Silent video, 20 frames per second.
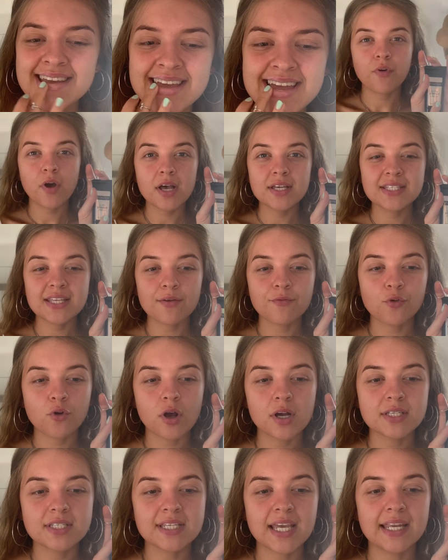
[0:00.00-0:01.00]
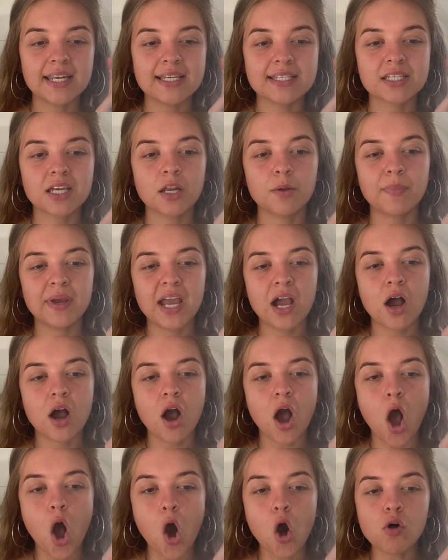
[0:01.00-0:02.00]
First step for our skin is going to be
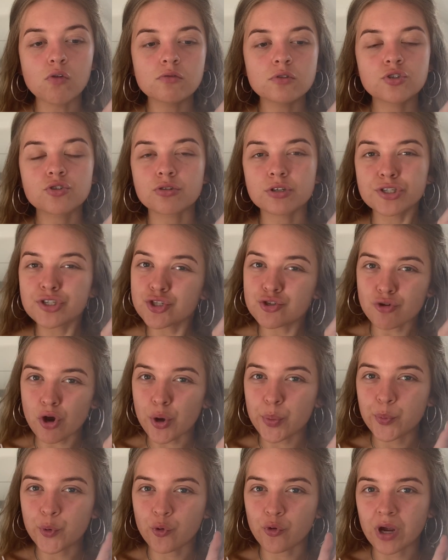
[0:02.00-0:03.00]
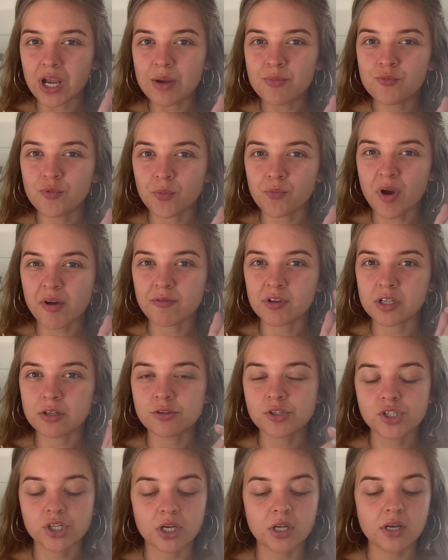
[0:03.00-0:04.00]
our Ultra Strobe Cream from
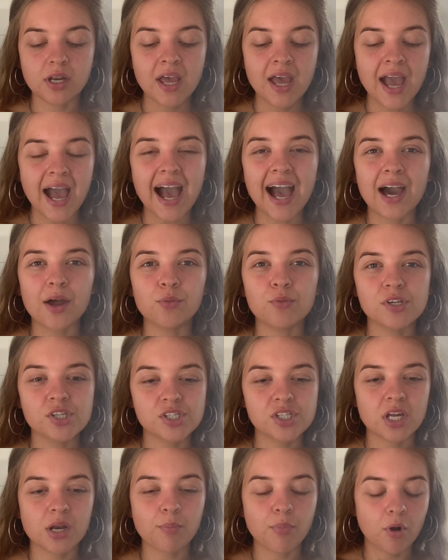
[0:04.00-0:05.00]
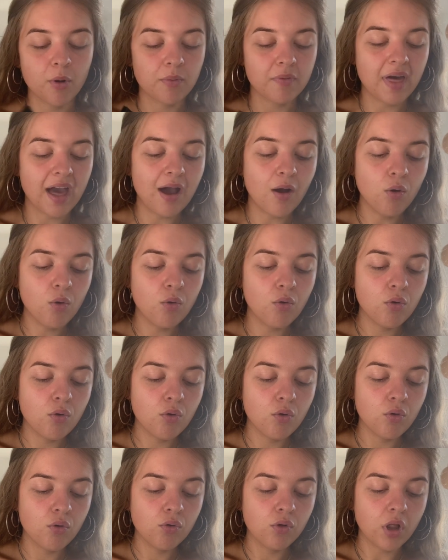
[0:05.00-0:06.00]
Revolution, and we're just going to pop that
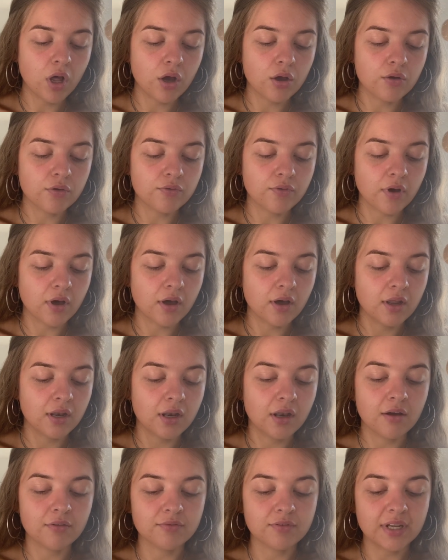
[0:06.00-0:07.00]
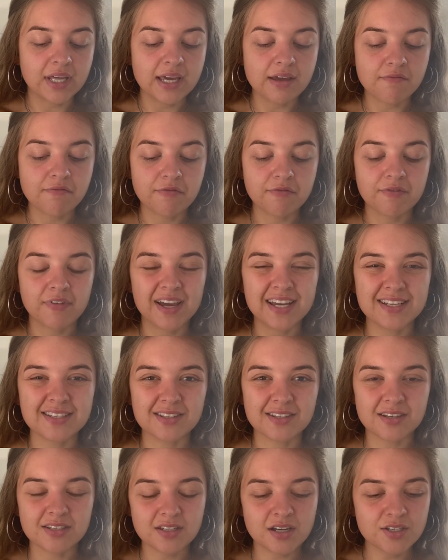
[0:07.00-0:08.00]
all over our lovely
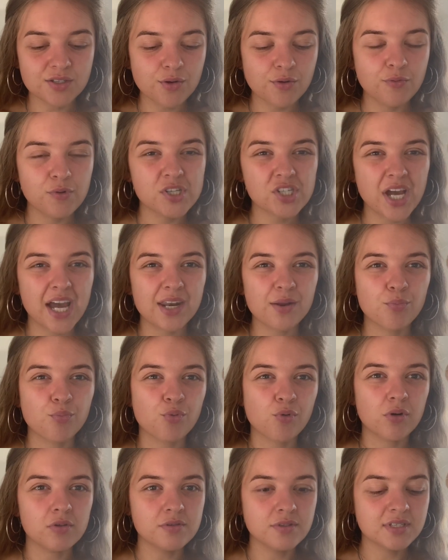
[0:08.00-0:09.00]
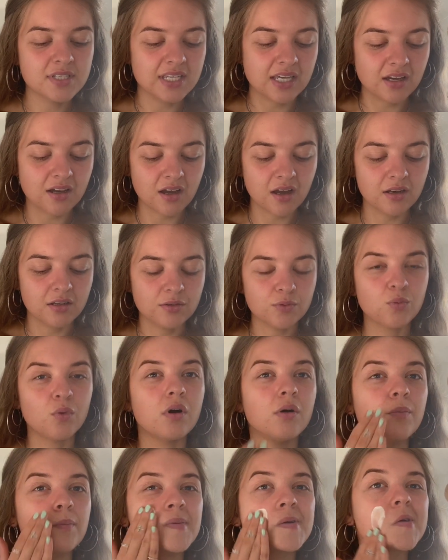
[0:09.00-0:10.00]
faces. I sort of wish I had a bronzier coloured
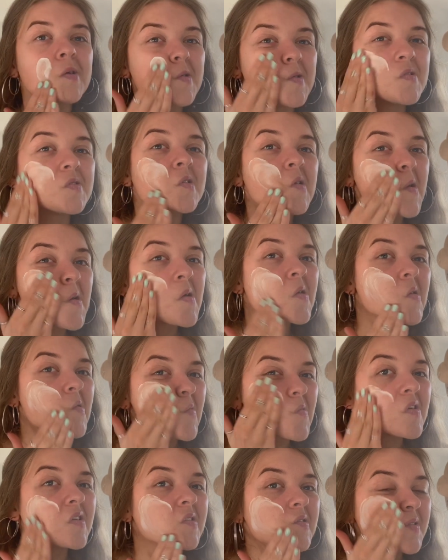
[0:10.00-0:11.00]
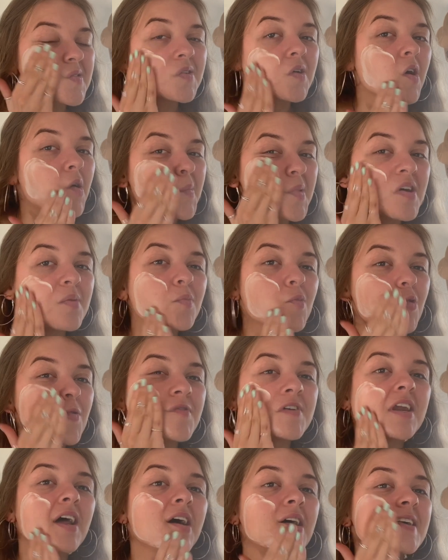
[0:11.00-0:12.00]
one because this has got a bit more of
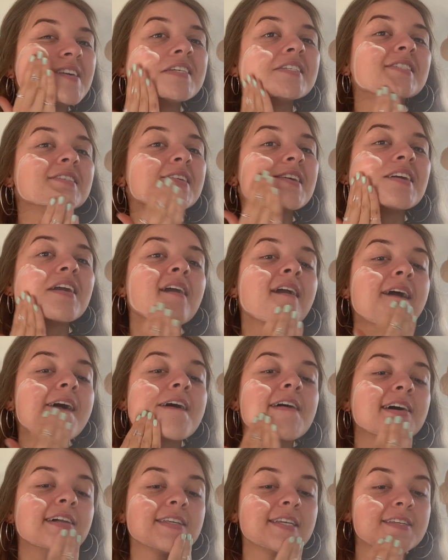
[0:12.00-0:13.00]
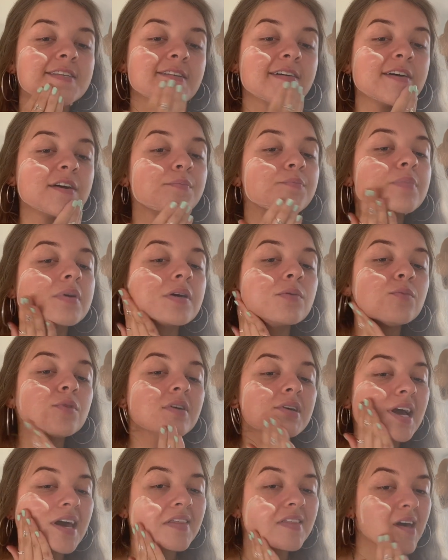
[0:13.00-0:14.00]
an icy undertone, but we'll
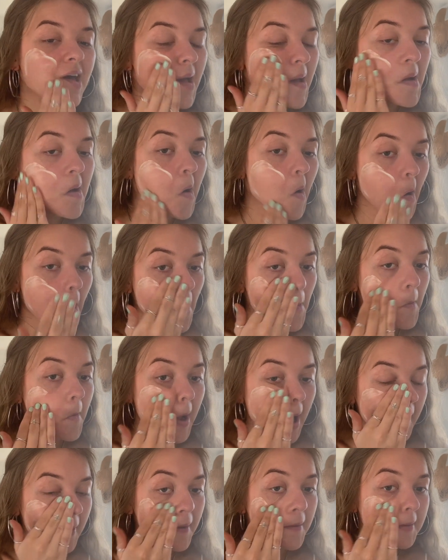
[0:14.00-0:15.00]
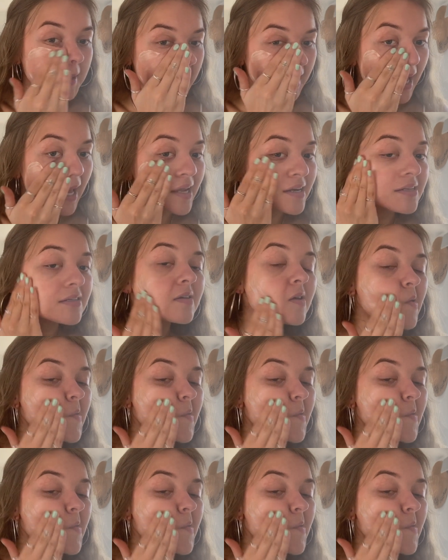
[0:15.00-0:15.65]
get there. We'll get there in the end.